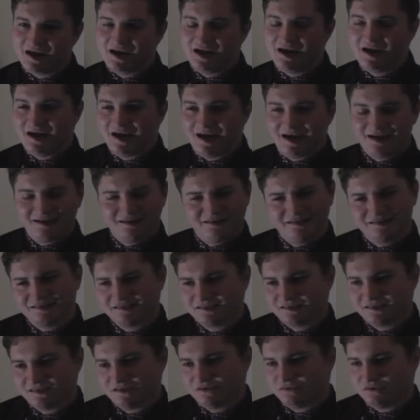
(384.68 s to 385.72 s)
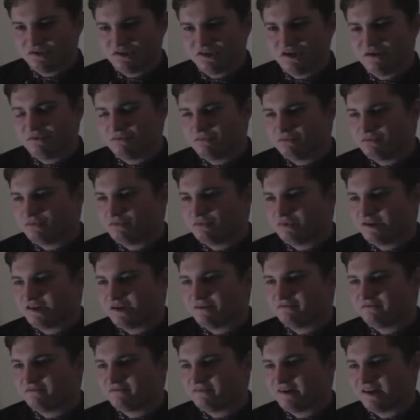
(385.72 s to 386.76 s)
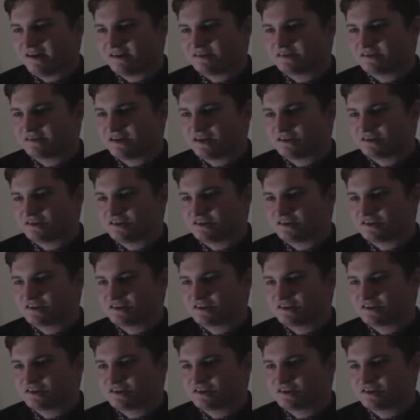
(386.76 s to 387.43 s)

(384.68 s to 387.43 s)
And you know, we done things such as